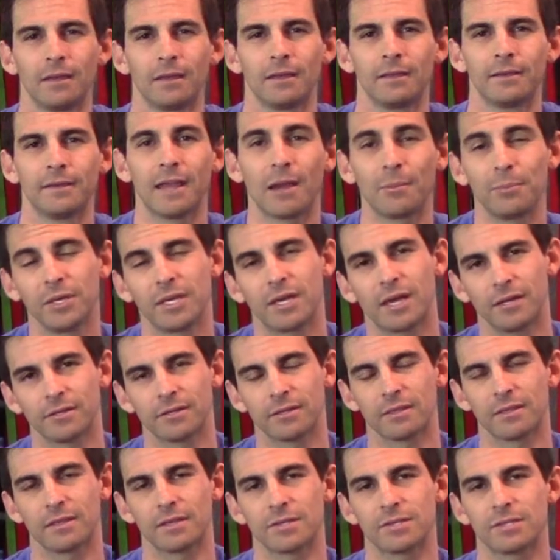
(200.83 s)
Now because
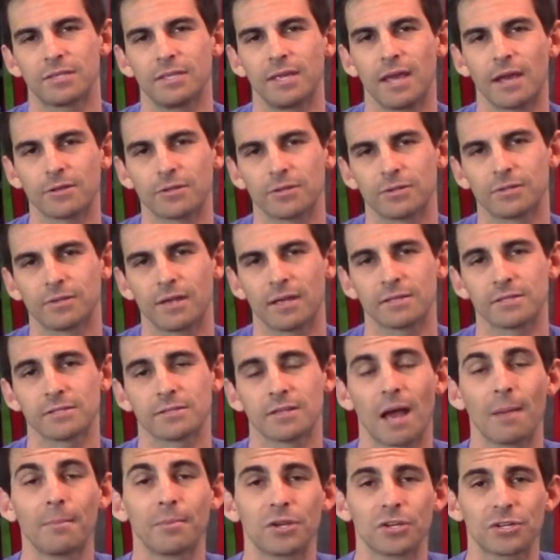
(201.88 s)
of this, the exercises
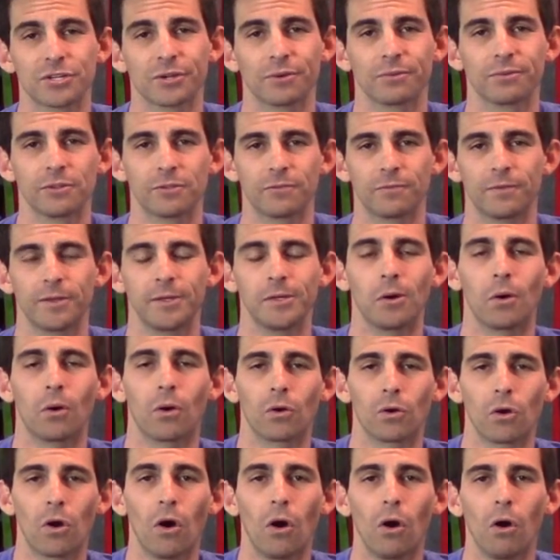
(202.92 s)
I'm going to show in this video
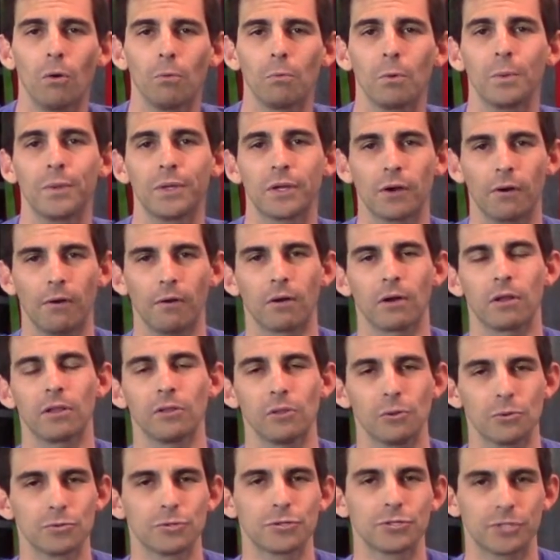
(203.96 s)
are all what we call closed